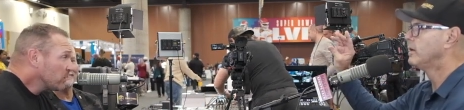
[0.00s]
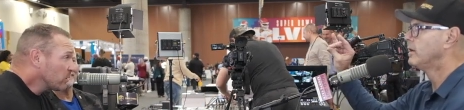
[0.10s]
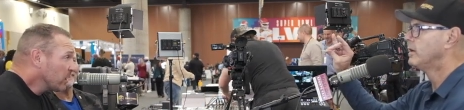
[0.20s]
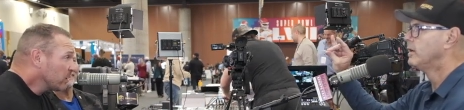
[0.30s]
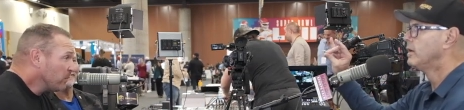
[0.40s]

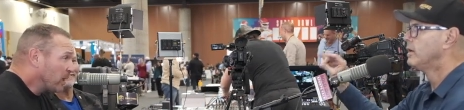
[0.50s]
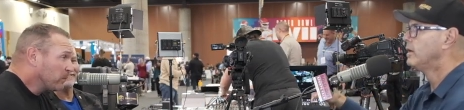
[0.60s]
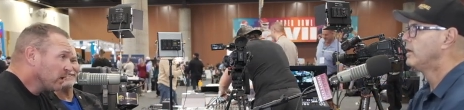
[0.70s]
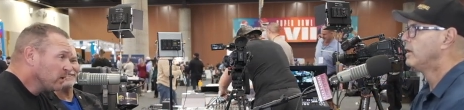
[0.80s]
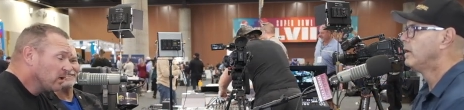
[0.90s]
Speaker 1: Yesterday, the, I
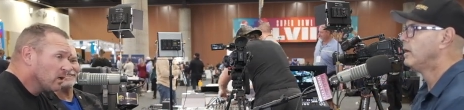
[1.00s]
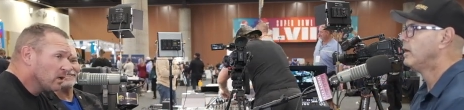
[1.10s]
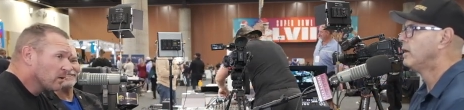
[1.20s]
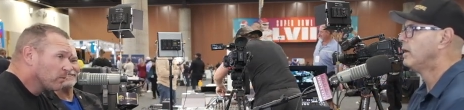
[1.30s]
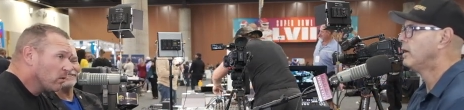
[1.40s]
played in the
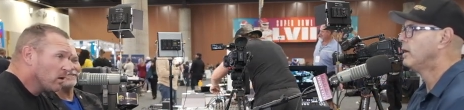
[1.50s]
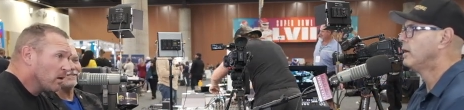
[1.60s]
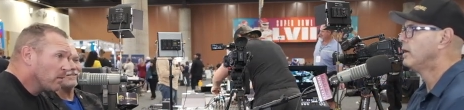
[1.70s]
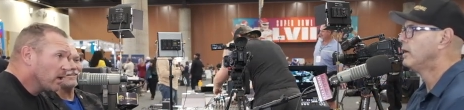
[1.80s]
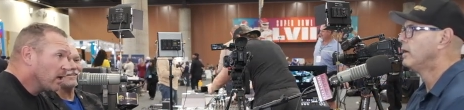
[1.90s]
uh, the pro
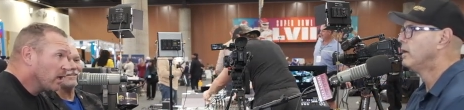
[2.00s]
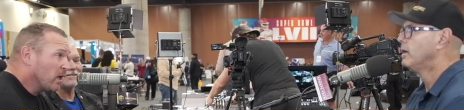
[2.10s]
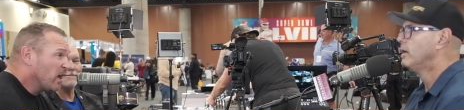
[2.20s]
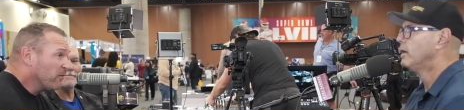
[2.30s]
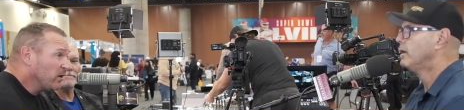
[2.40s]
am, and
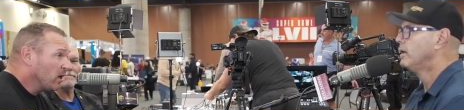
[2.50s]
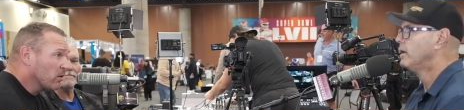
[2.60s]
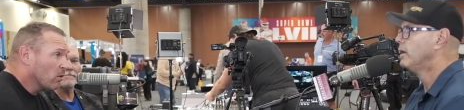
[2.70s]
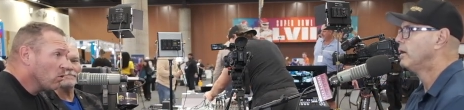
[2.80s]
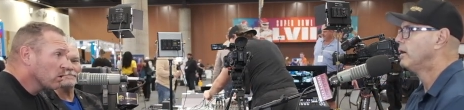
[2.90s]
every
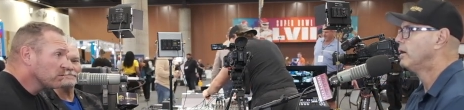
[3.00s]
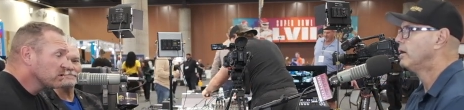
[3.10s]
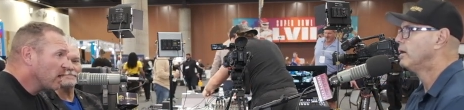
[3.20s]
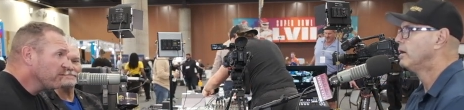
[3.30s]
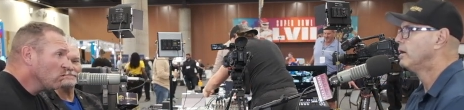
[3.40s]
other hole it
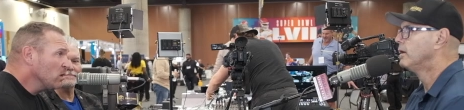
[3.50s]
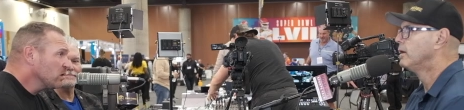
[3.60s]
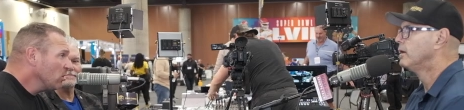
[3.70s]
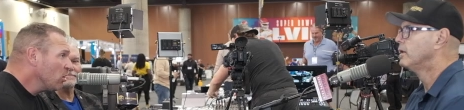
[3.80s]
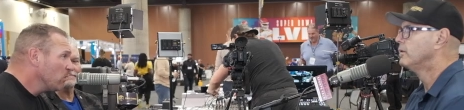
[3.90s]
was everyone's
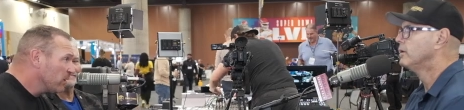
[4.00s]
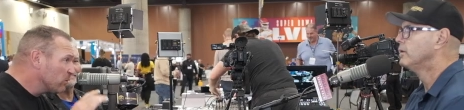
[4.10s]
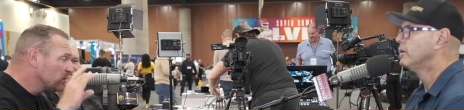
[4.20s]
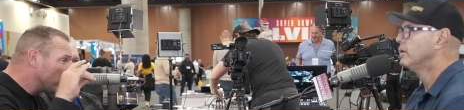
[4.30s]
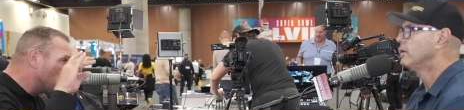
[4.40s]
a Lobo,
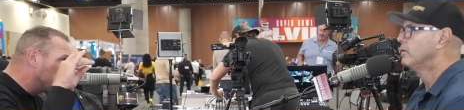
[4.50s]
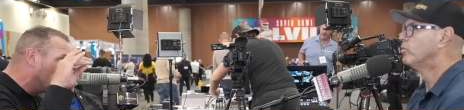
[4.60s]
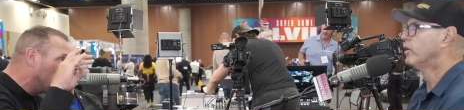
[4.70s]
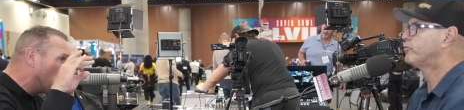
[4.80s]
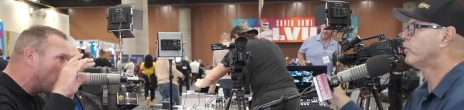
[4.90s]
everyone's putting up the
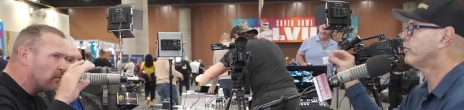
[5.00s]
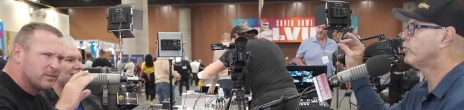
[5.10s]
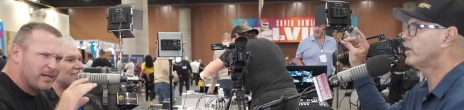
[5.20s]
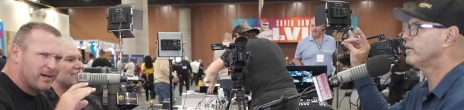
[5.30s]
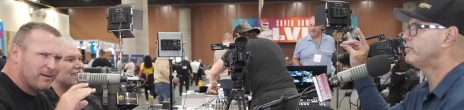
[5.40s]
woof, Lobo. Woof,
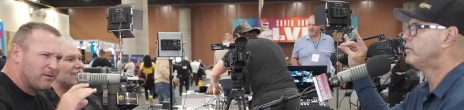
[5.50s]
wolf.